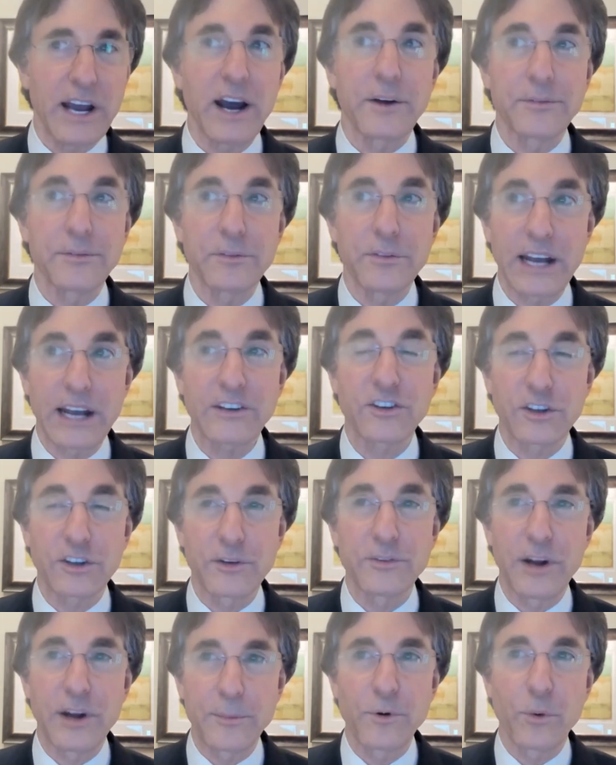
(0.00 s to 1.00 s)
yeah, that's
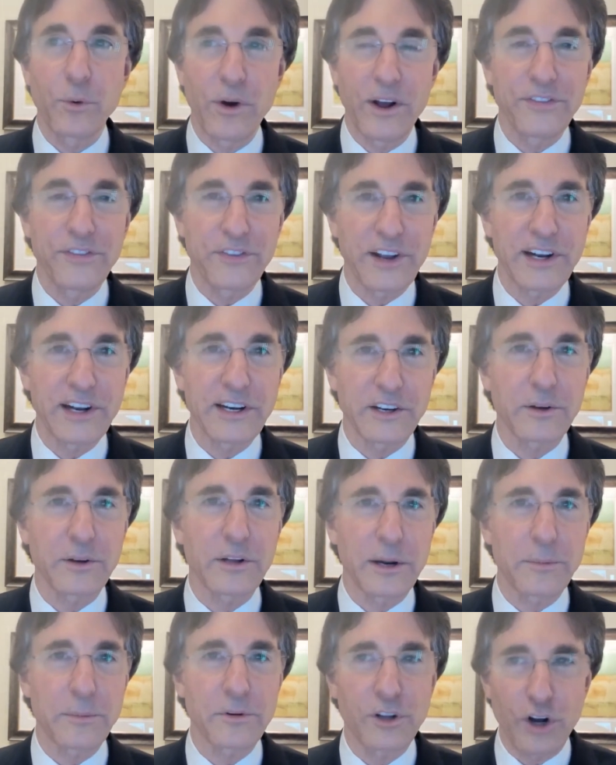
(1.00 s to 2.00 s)
the number one thing that,
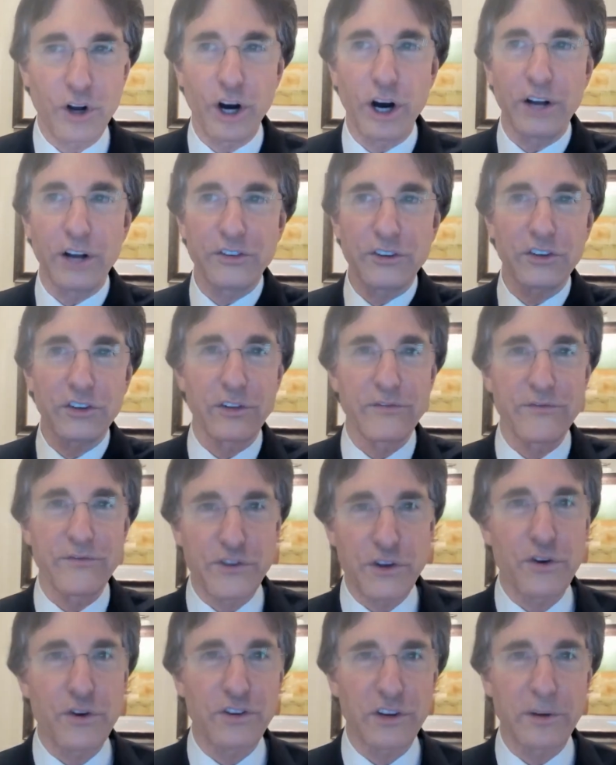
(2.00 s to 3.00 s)
that causes
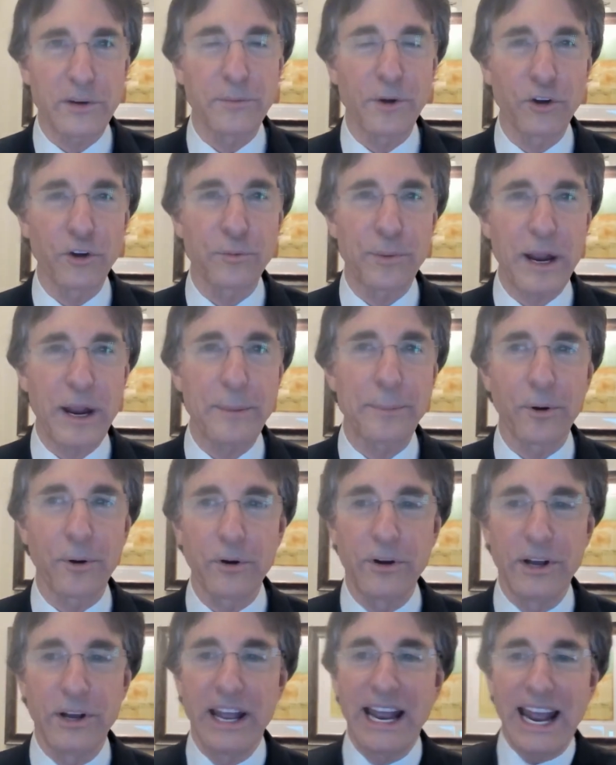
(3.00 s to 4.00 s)
confusion in most
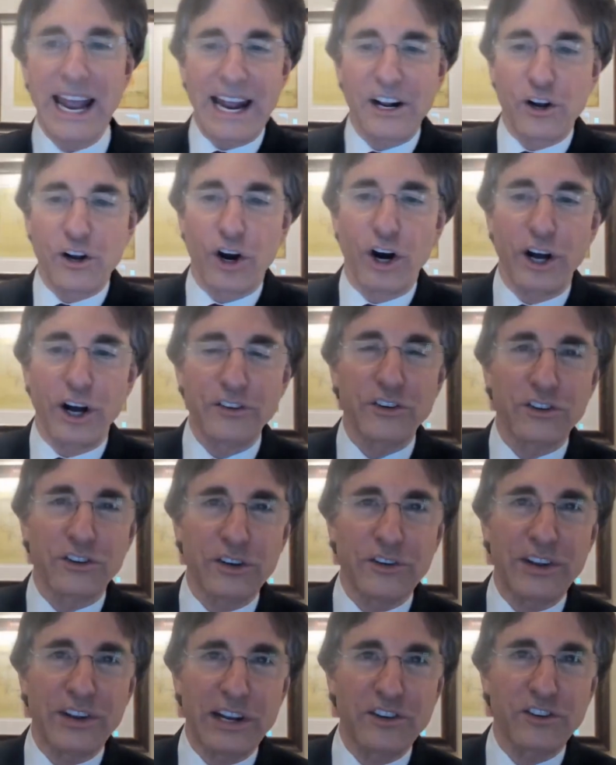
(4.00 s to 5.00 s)
people and
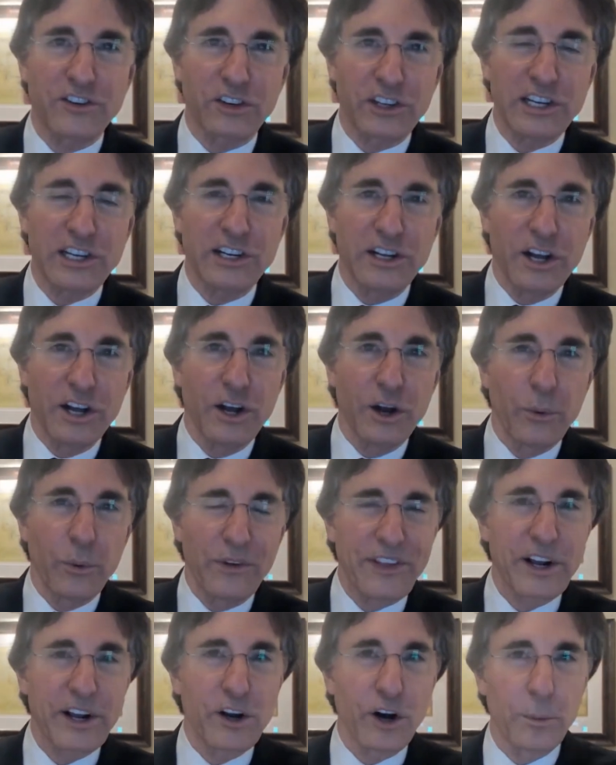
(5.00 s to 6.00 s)
causes eventually
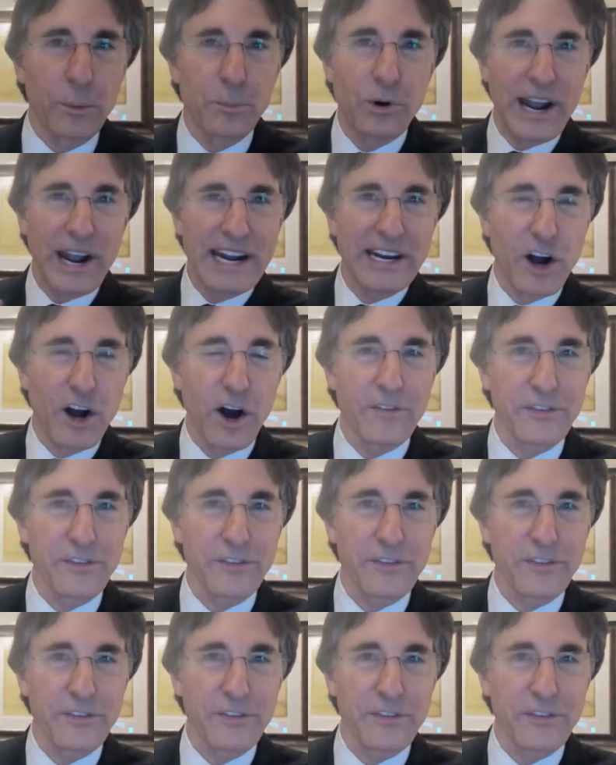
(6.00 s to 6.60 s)
what they call brain